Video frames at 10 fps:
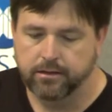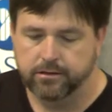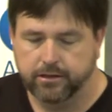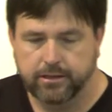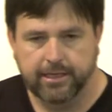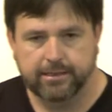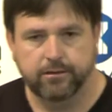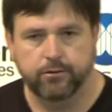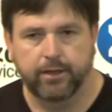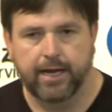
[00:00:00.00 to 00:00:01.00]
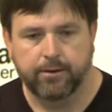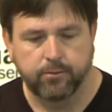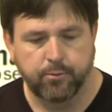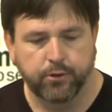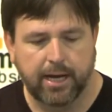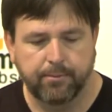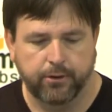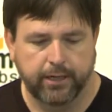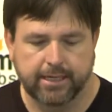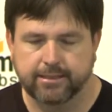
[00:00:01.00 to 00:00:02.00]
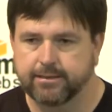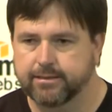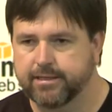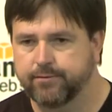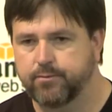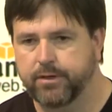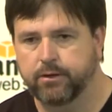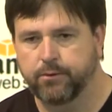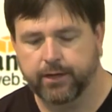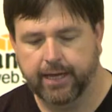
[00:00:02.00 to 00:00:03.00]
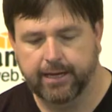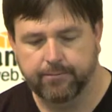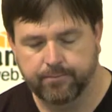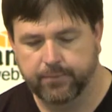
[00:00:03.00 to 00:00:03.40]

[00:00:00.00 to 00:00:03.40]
So to test it all out, we put Appbot X into 7-Minute Workout,